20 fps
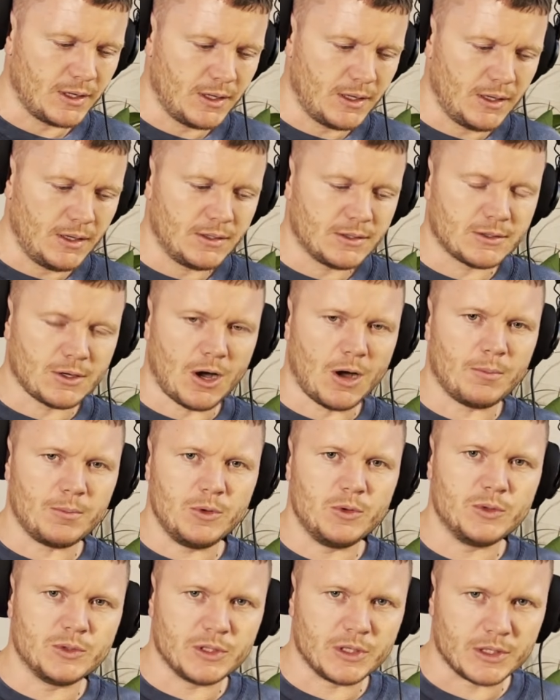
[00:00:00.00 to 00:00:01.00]
He saw
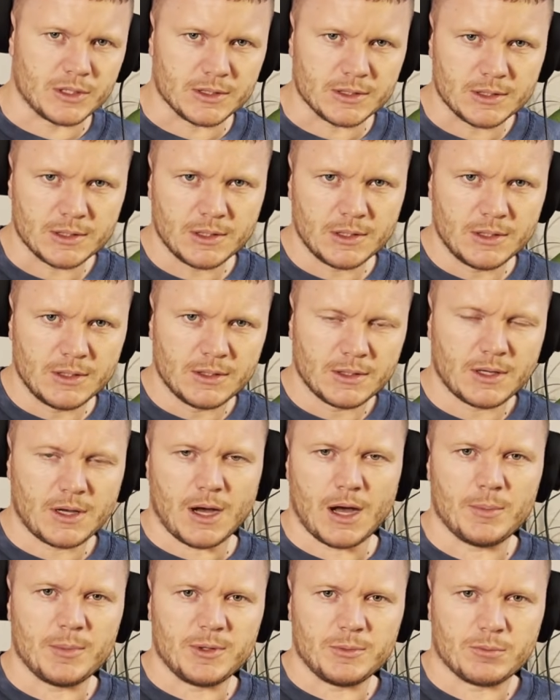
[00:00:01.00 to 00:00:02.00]
music as
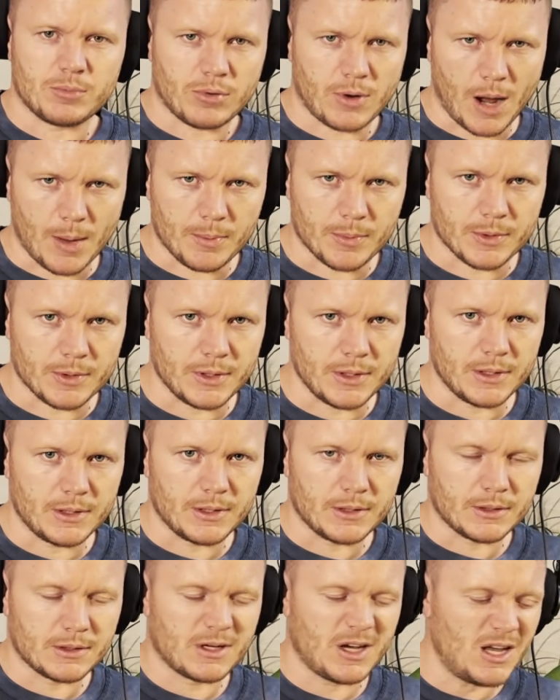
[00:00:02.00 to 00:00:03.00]
common property, and
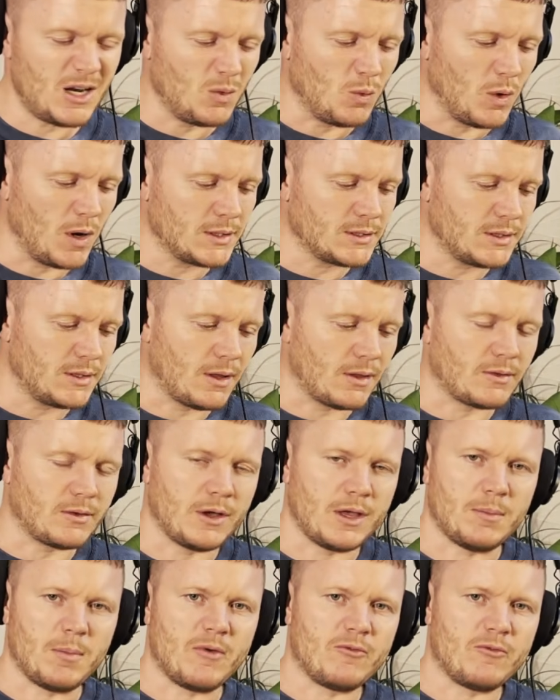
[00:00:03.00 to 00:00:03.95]
it kind of was at the time.